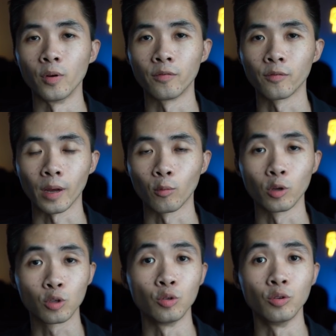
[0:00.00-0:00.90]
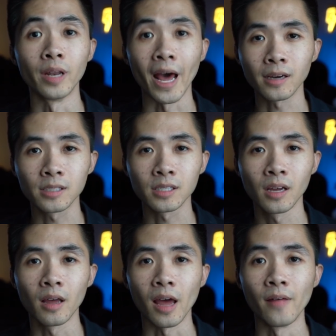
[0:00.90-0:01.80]
with like what to do next,
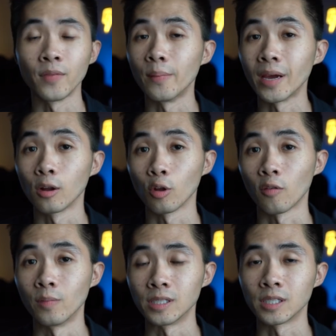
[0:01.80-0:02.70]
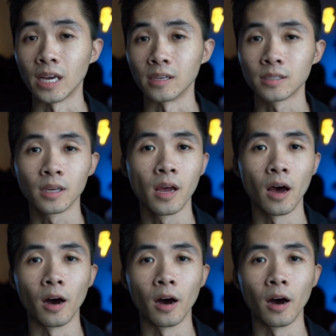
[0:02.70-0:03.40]
and they make a lot of mistakes.